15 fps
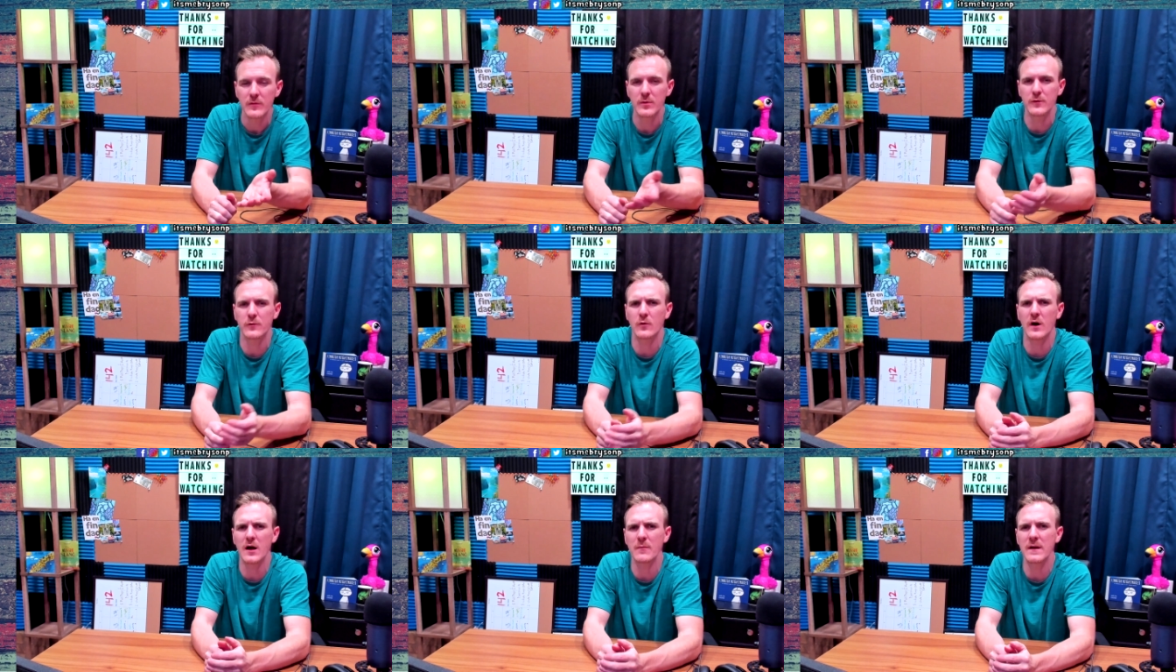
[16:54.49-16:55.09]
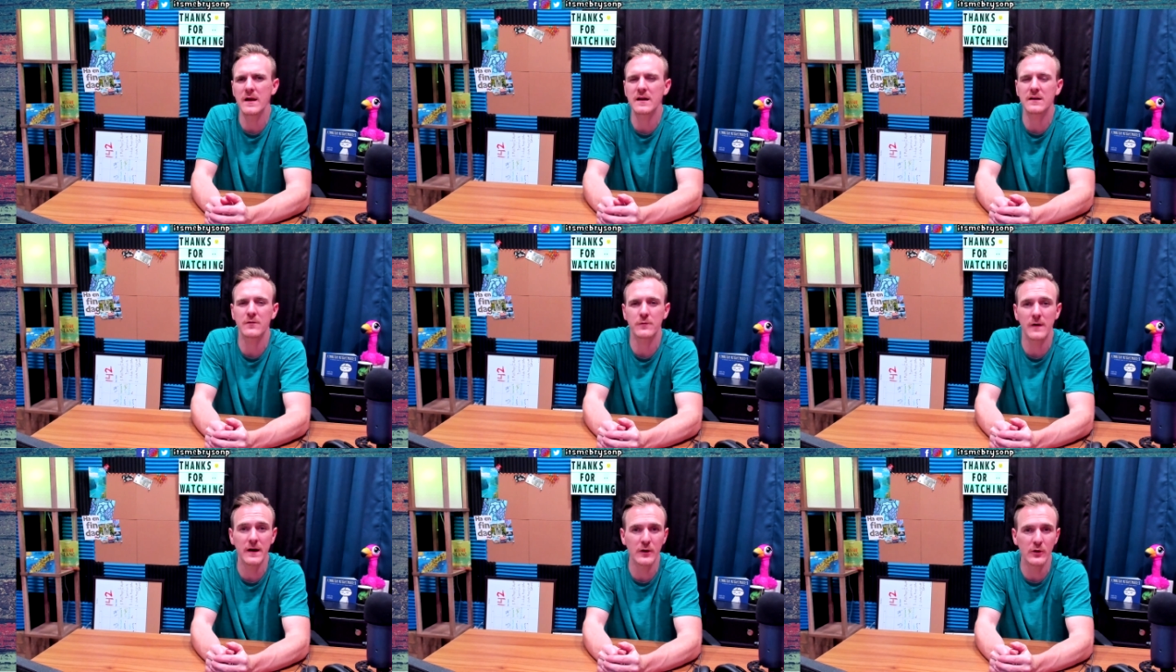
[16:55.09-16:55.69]
before I make
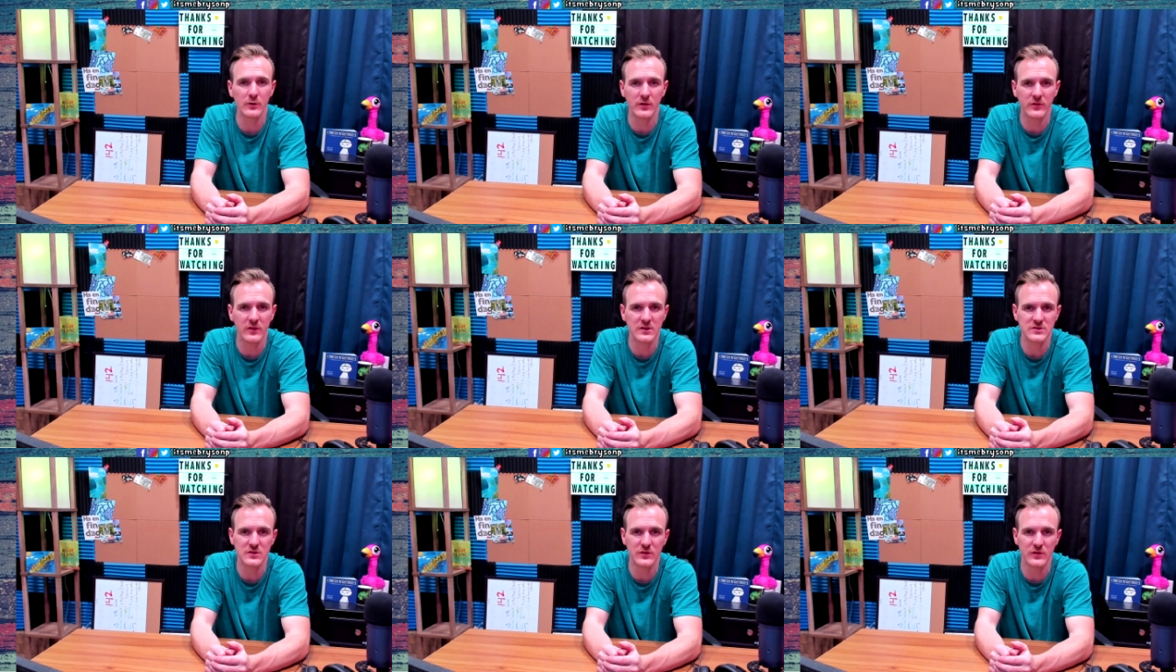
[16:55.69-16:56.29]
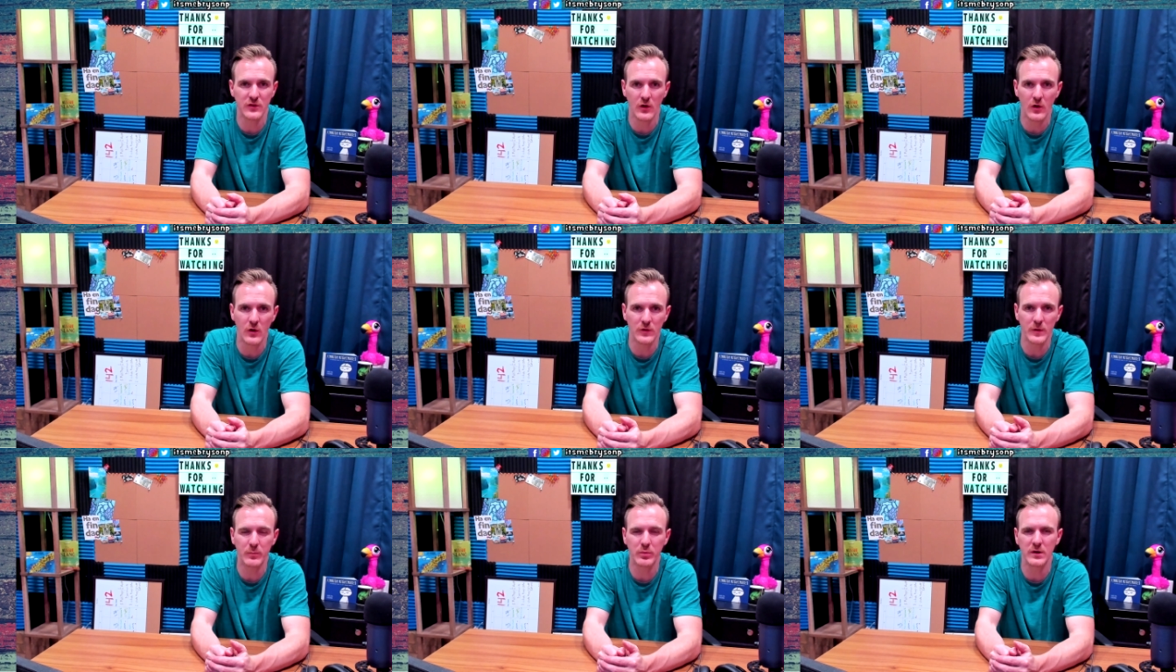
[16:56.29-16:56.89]
final decisions
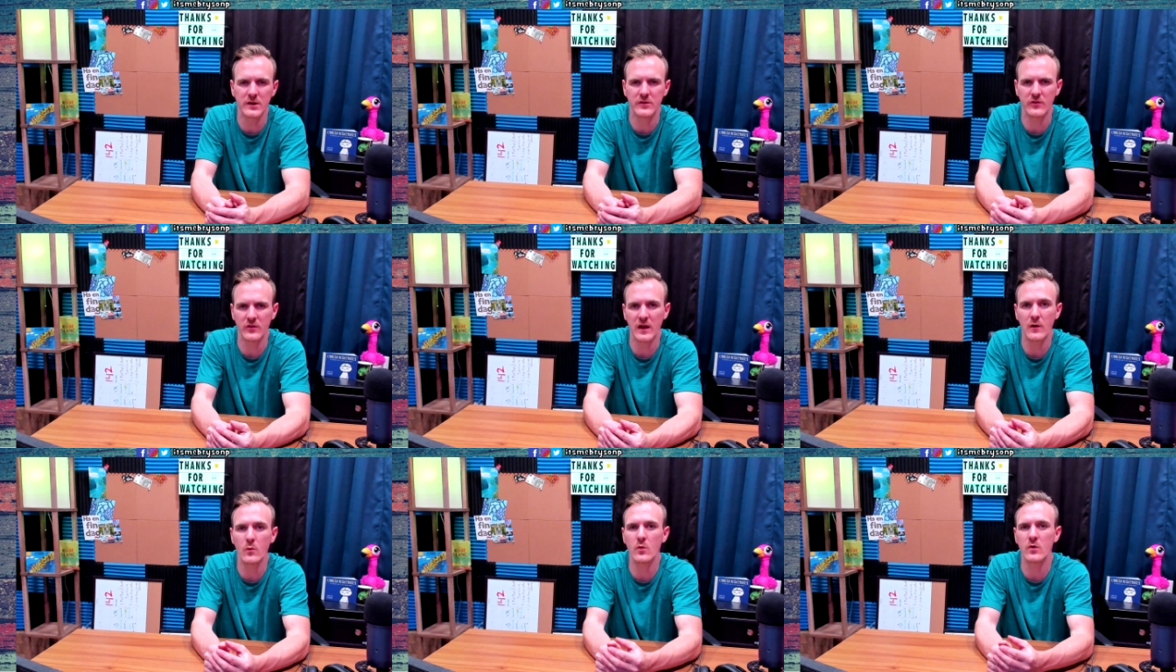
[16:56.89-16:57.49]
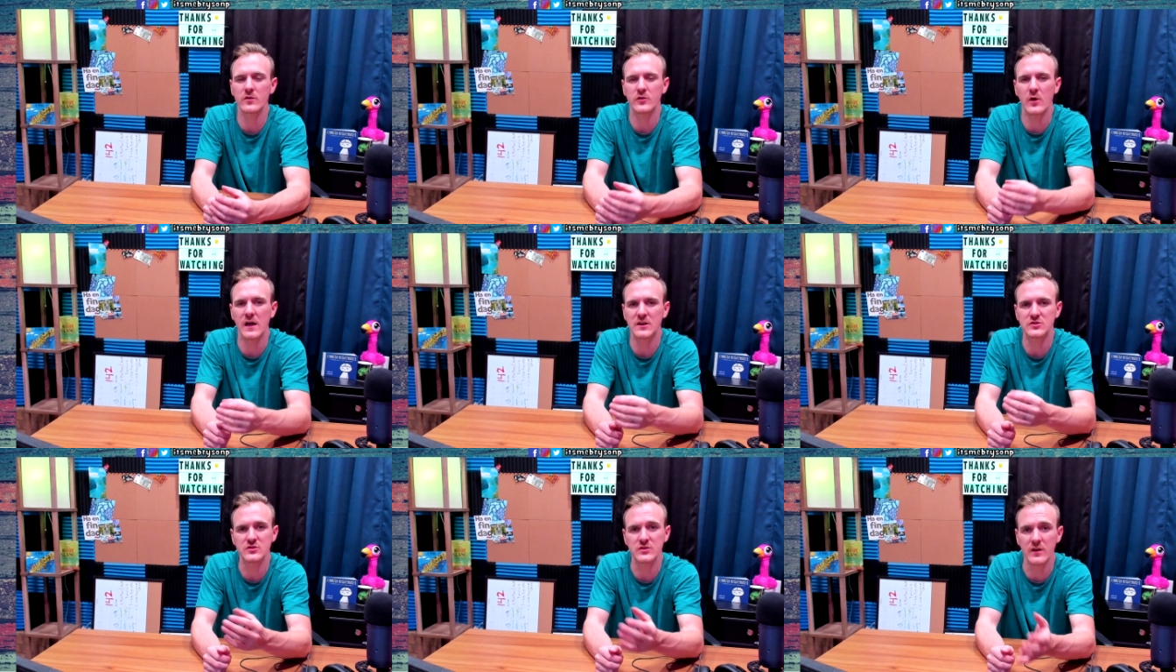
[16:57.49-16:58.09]
on the places I want to
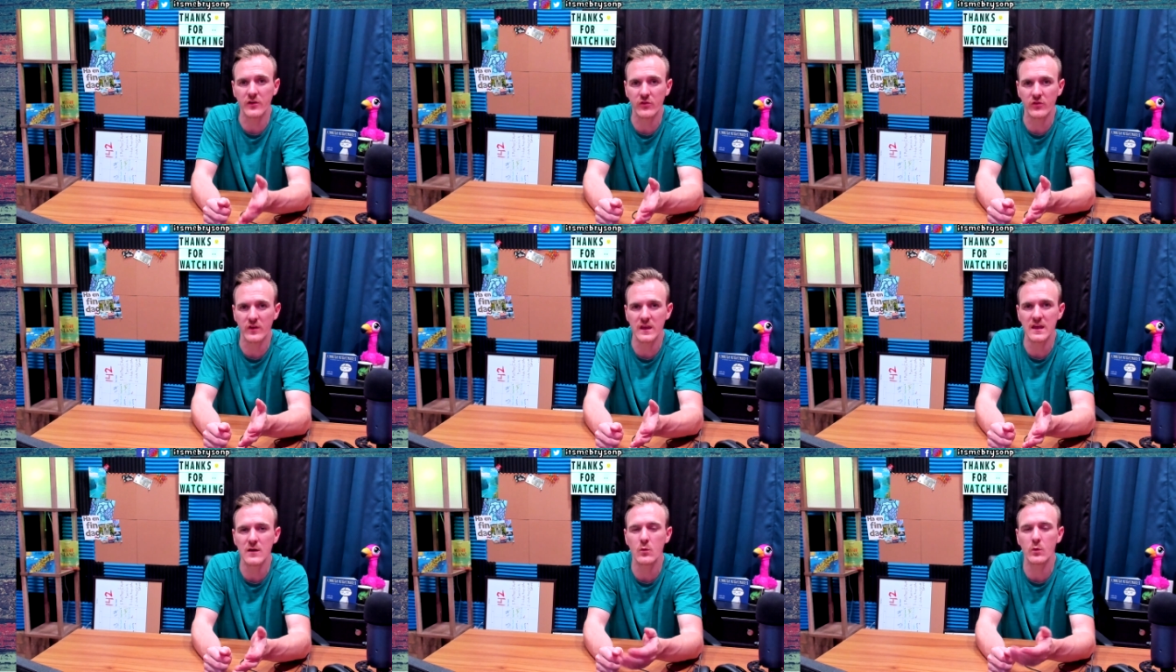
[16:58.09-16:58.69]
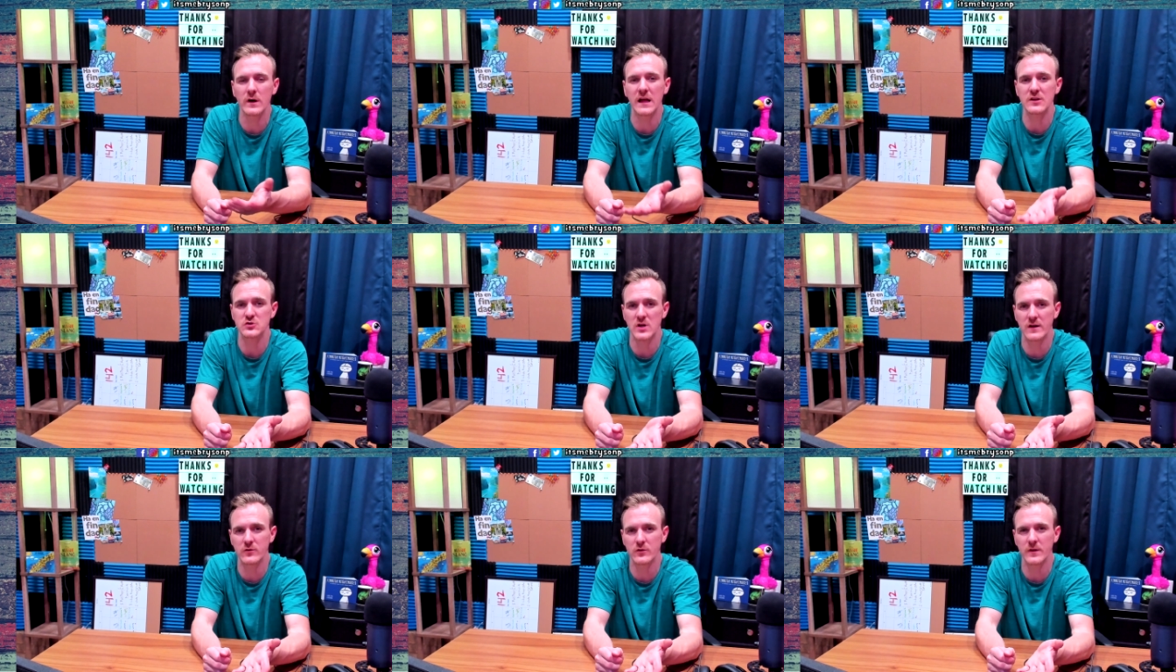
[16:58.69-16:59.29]
actually see when I
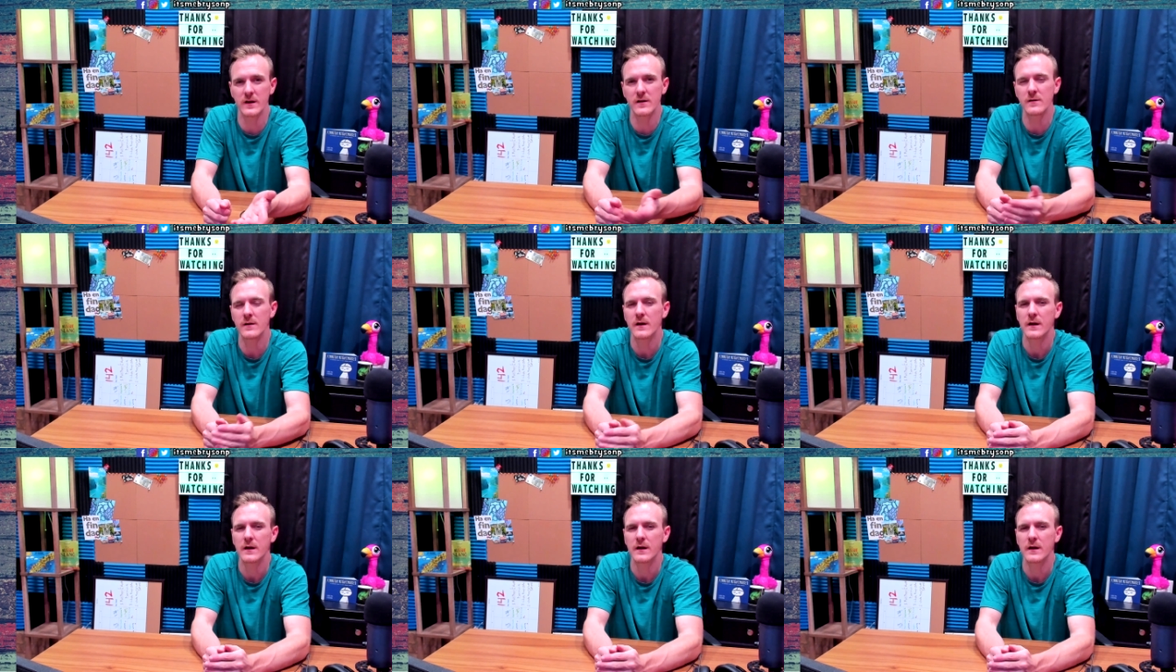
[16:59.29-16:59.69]
travel there.